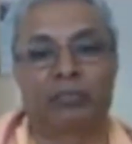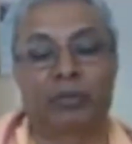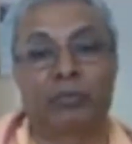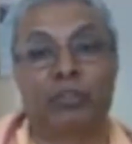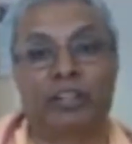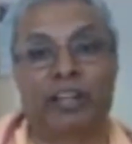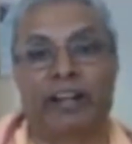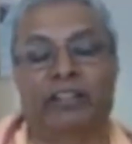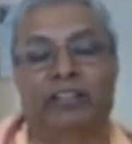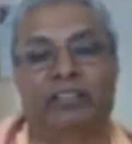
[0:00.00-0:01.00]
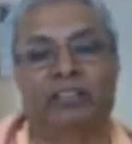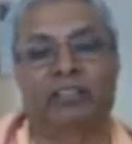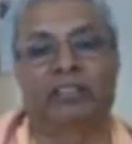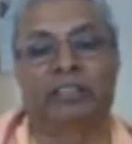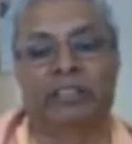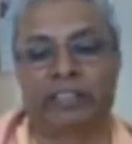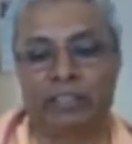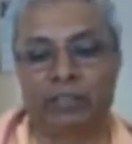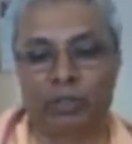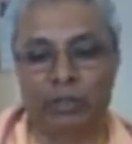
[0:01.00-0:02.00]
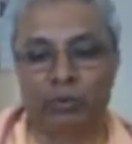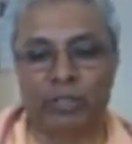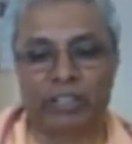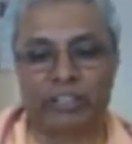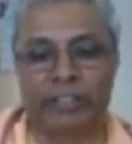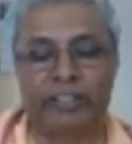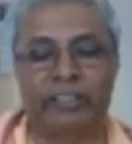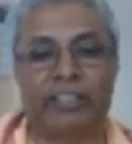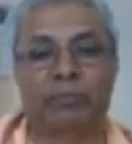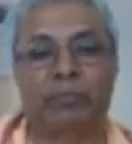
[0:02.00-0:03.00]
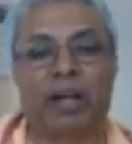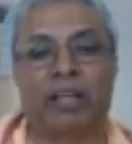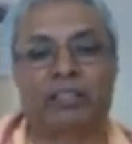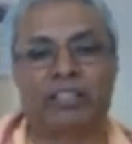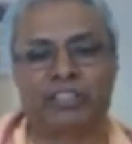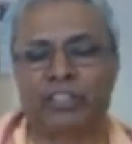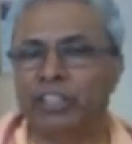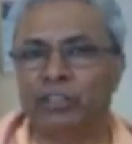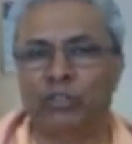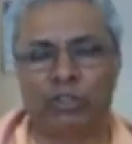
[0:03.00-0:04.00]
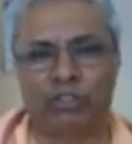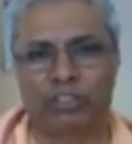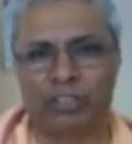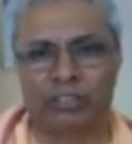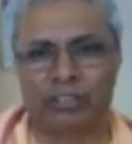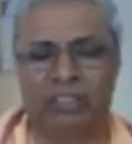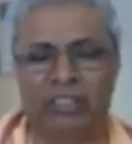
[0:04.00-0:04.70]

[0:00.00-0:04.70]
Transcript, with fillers: beforehand, then when we are treading that path and seeing those things,